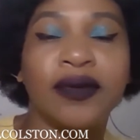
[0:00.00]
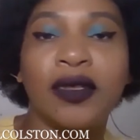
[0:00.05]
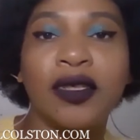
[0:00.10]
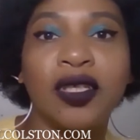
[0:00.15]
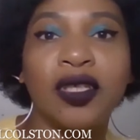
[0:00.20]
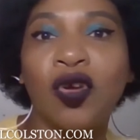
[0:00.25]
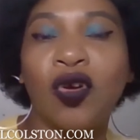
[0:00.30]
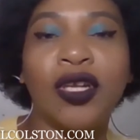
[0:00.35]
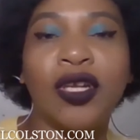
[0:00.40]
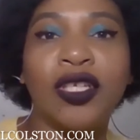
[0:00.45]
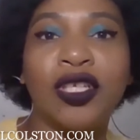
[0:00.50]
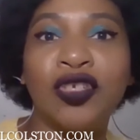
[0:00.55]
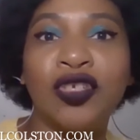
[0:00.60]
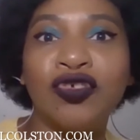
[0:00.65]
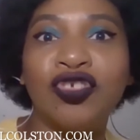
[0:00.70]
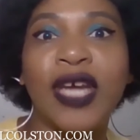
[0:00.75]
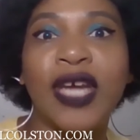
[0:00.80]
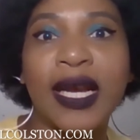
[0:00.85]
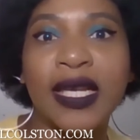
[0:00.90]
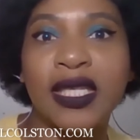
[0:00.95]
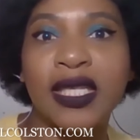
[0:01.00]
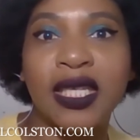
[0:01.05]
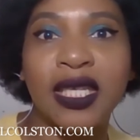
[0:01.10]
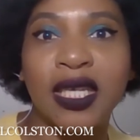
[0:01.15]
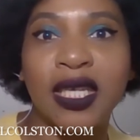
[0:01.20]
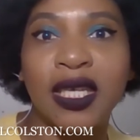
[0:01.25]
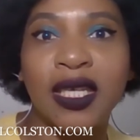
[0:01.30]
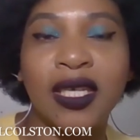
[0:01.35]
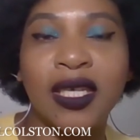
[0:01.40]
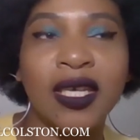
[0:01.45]
Lord, New Jack
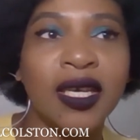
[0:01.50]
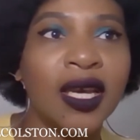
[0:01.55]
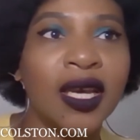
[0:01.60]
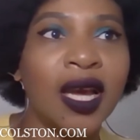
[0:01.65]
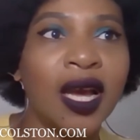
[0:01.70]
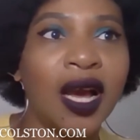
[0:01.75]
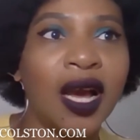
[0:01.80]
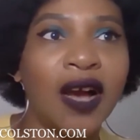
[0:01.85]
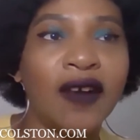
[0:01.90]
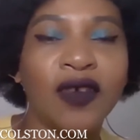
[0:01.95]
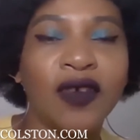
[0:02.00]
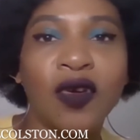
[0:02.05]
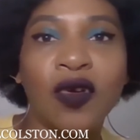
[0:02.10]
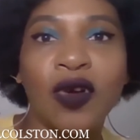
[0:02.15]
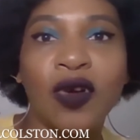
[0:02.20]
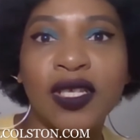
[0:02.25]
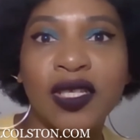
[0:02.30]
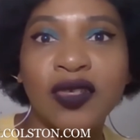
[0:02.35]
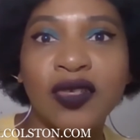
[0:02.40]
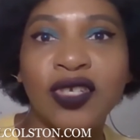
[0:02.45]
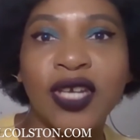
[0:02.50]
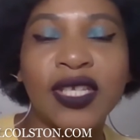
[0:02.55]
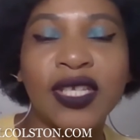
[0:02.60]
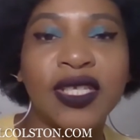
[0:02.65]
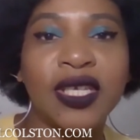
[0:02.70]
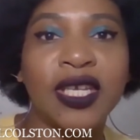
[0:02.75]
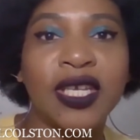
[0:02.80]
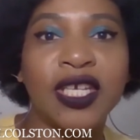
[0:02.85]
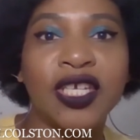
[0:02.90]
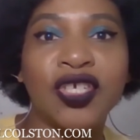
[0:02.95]
City, of course. New Jack
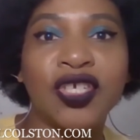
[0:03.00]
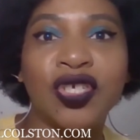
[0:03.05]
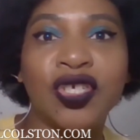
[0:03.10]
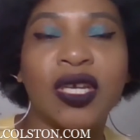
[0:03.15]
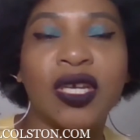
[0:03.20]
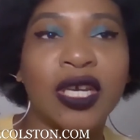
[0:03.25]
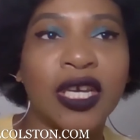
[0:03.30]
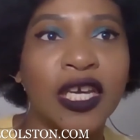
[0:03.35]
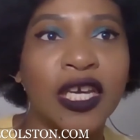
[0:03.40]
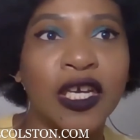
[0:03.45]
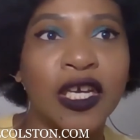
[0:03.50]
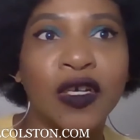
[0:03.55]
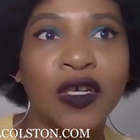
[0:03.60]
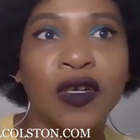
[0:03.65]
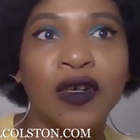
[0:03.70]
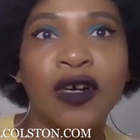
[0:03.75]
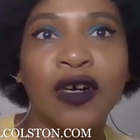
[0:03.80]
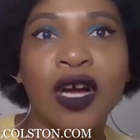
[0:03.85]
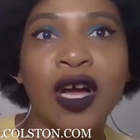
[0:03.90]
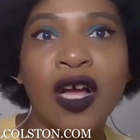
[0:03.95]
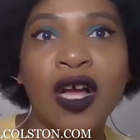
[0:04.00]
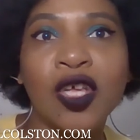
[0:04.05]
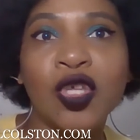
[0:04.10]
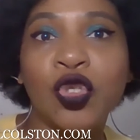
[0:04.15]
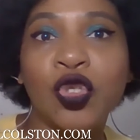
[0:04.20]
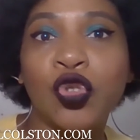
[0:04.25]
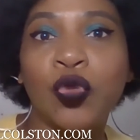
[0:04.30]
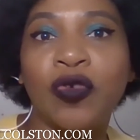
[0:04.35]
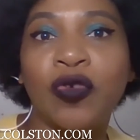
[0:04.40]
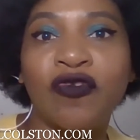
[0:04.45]
City, Sugar Hill,
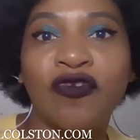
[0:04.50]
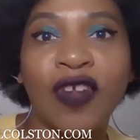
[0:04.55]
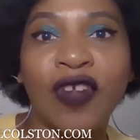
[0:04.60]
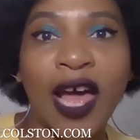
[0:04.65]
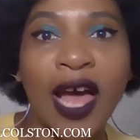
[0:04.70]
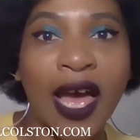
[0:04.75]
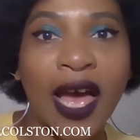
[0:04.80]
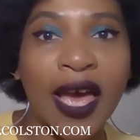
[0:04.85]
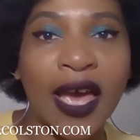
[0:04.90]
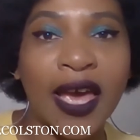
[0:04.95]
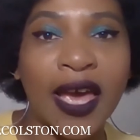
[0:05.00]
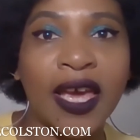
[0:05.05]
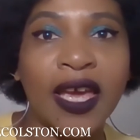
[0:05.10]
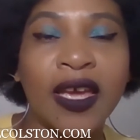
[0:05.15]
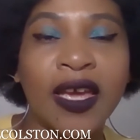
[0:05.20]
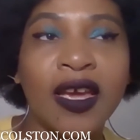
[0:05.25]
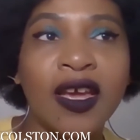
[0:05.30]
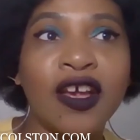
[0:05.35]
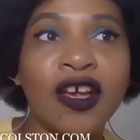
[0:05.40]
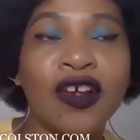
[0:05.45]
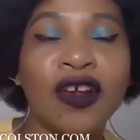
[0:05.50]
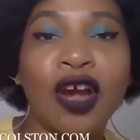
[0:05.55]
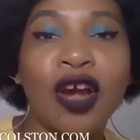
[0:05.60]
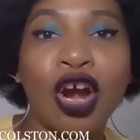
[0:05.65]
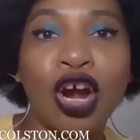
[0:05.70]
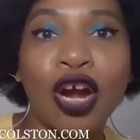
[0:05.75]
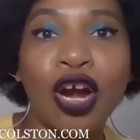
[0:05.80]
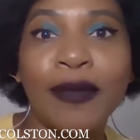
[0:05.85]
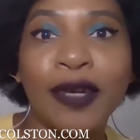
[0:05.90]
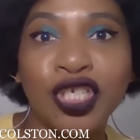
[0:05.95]
Superfly,
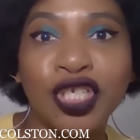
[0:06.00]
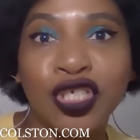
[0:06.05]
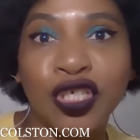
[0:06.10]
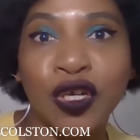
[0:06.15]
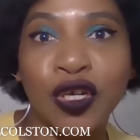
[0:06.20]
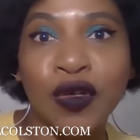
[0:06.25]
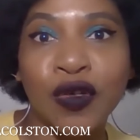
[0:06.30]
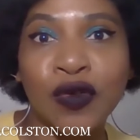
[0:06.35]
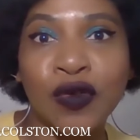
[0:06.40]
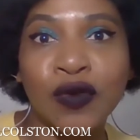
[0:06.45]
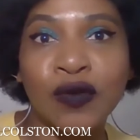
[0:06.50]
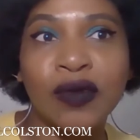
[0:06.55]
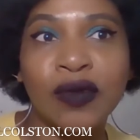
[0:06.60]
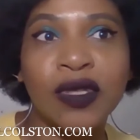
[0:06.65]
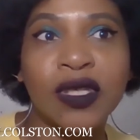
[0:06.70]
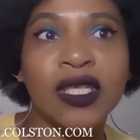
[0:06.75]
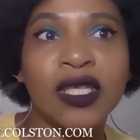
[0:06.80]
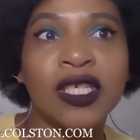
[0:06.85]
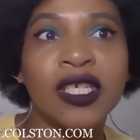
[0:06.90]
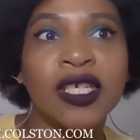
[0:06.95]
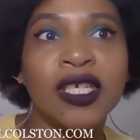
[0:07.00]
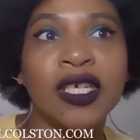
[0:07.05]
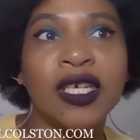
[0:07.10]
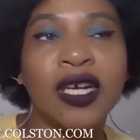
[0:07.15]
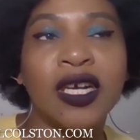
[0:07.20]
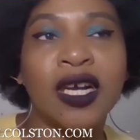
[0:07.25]
Carmen Jones.